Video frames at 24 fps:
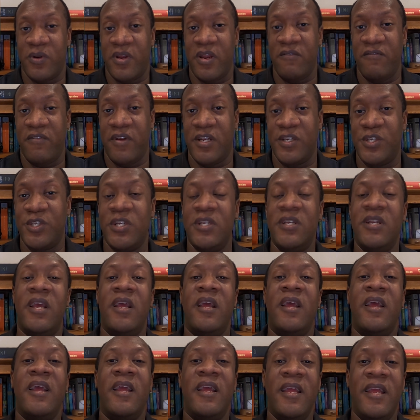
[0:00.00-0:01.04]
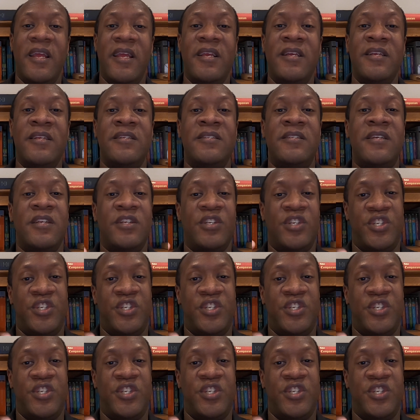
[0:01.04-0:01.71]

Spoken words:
Convention is